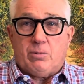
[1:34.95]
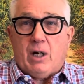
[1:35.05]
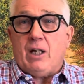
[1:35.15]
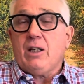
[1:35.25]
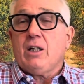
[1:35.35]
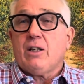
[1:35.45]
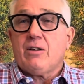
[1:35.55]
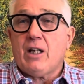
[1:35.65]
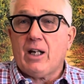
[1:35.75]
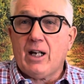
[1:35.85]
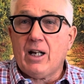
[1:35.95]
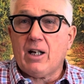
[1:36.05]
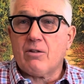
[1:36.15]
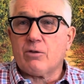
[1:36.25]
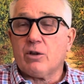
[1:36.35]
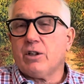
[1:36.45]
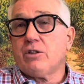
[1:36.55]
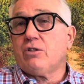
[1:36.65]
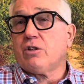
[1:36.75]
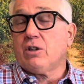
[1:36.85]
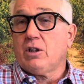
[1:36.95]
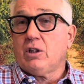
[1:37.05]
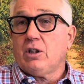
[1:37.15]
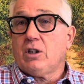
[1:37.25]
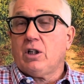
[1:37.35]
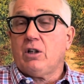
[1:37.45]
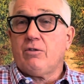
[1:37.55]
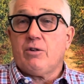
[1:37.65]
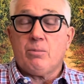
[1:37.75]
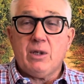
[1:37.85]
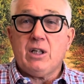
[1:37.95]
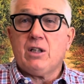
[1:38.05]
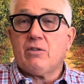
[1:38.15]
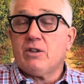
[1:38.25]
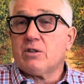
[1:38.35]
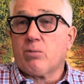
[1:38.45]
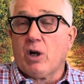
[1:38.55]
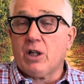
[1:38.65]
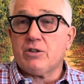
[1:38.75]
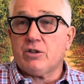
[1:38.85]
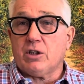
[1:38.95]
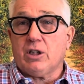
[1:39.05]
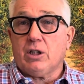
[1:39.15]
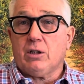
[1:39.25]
by the average of the mean of his progeny.